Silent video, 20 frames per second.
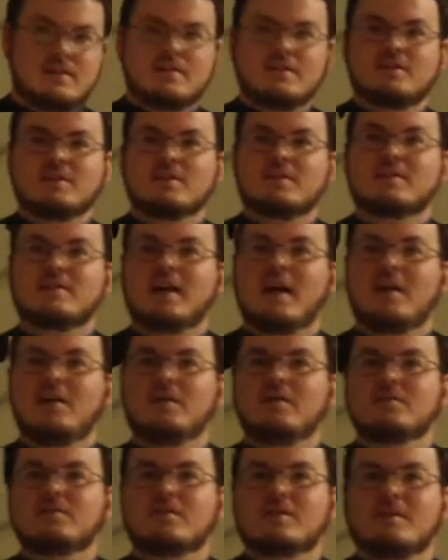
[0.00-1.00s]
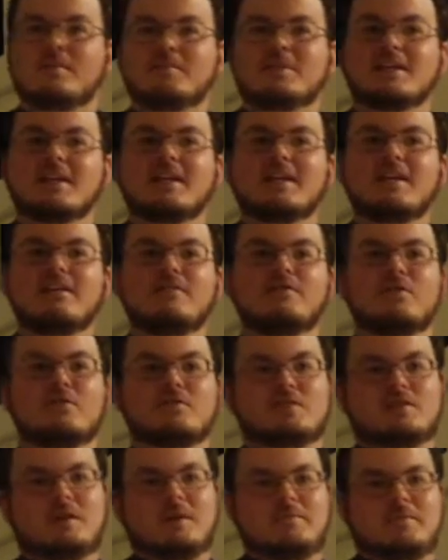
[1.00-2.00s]
Jesus tells them to give
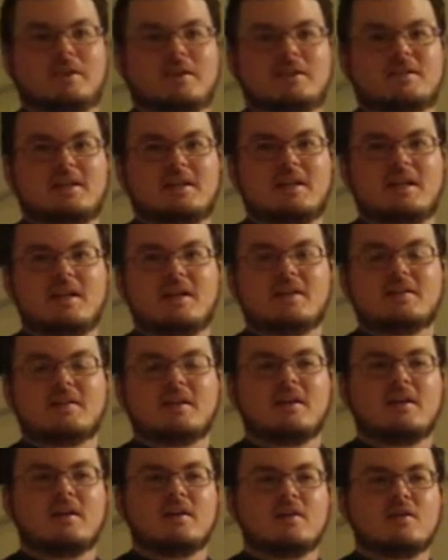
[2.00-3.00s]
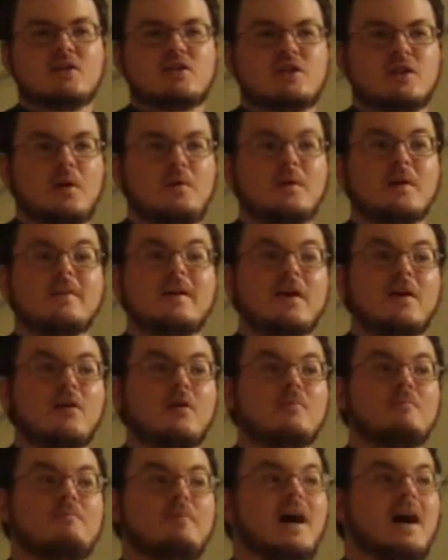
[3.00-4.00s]
her something to eat, showing that
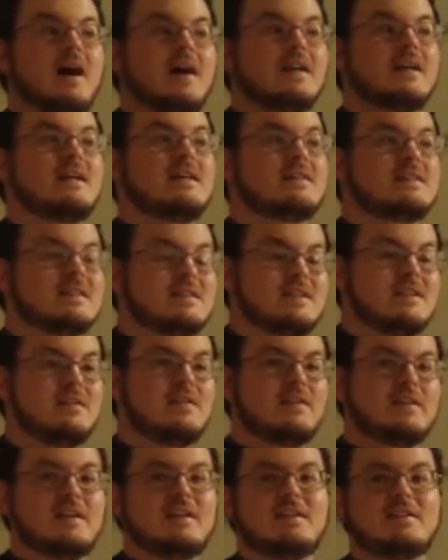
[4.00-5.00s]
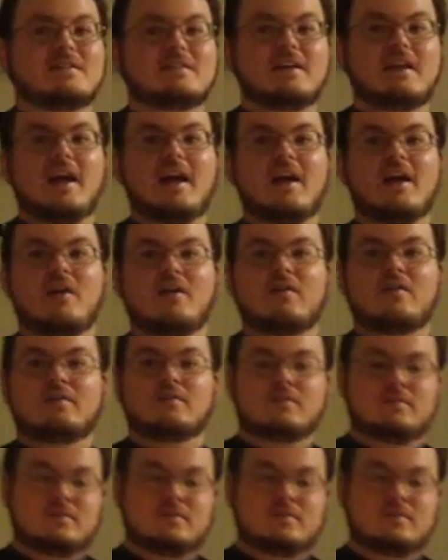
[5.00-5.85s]
her body still needs care.